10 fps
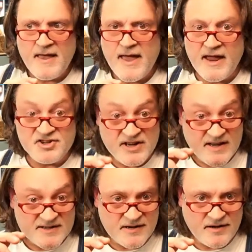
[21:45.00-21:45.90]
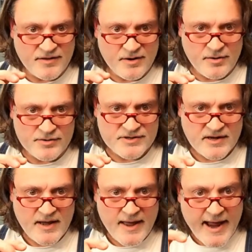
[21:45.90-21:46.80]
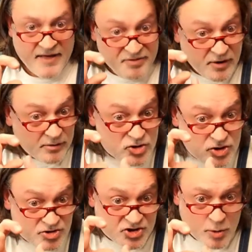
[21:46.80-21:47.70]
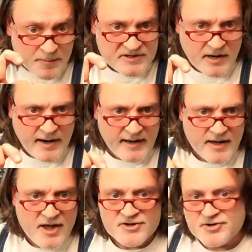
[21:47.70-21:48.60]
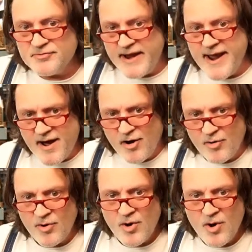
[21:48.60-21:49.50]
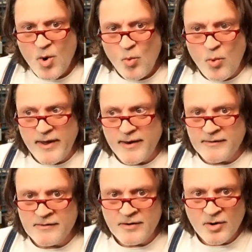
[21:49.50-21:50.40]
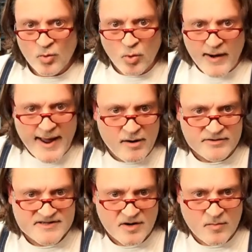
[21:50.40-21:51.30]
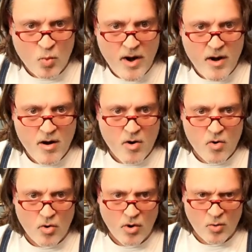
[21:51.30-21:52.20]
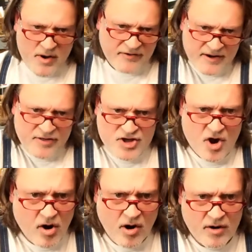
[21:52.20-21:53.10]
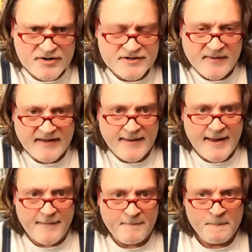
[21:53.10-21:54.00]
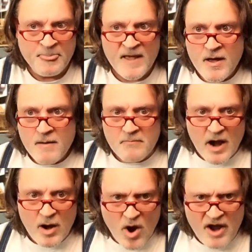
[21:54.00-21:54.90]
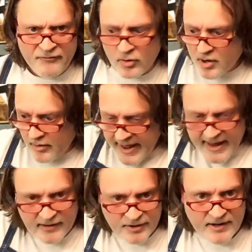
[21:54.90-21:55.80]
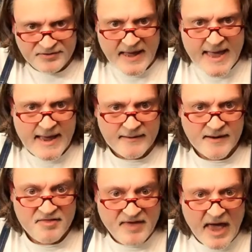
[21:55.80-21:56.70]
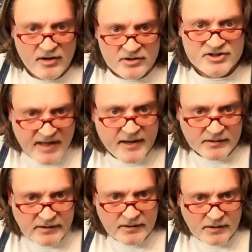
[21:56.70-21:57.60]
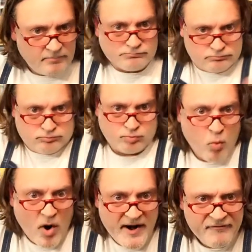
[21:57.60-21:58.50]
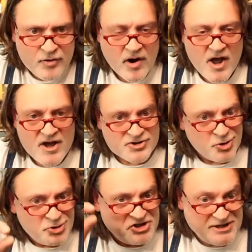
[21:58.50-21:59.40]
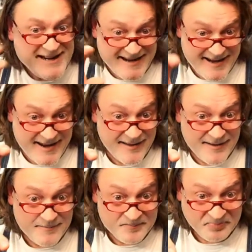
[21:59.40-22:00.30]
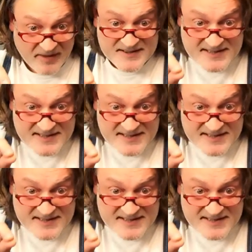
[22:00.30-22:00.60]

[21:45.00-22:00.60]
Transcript: and she gets into those, and they're super tiny. So now when we're out somewhere or we're even in the yard or something like that, my wife will go, Hey, look at that. That looks like a little whatever. So she is